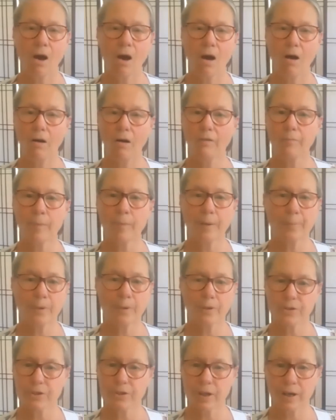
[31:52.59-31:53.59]
all of my
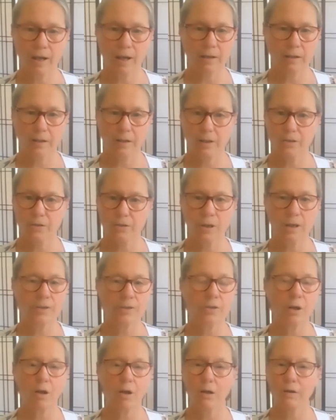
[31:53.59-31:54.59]
personality traits,
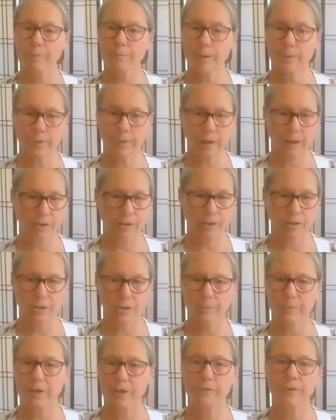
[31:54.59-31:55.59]
all of my relationships,
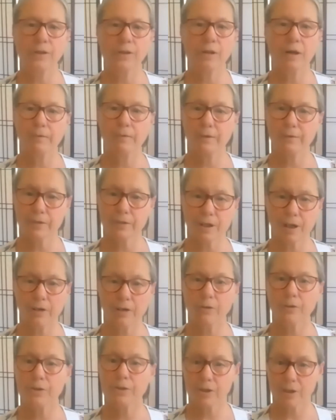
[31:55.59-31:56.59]
everything I've ever done or
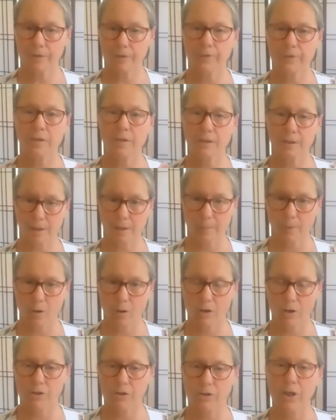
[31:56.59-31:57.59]
stuffed in the
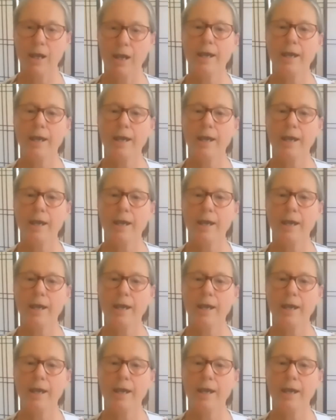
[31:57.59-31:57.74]
subconscious.